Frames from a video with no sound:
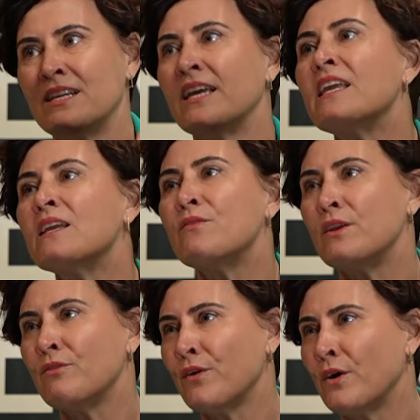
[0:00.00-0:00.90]

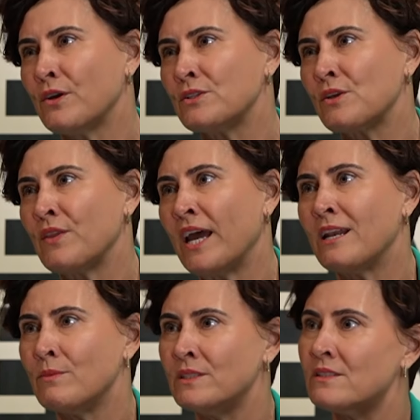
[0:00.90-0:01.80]
naively focus on the
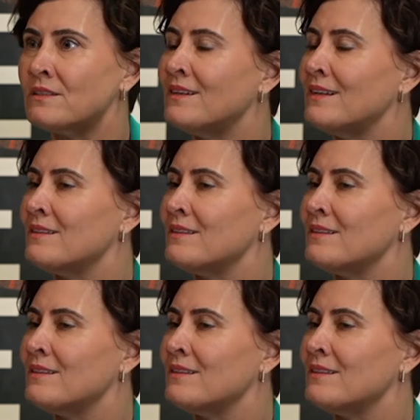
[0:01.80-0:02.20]
elements